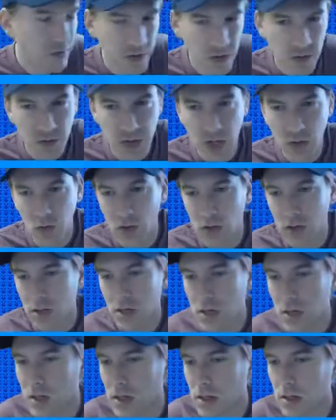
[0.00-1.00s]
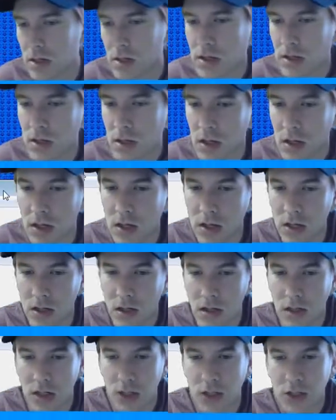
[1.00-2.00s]
my water,
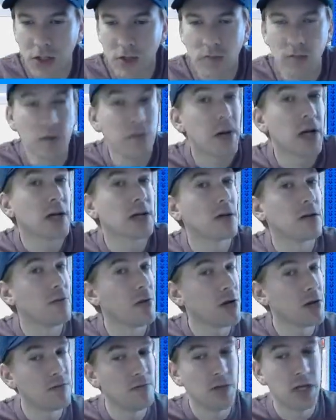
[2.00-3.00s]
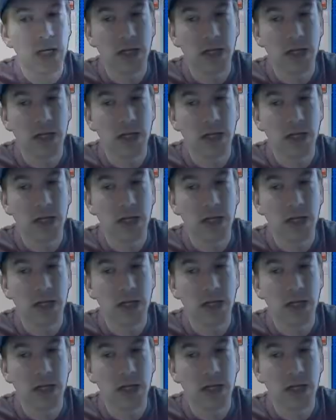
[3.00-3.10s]
and I should be back in about a minute.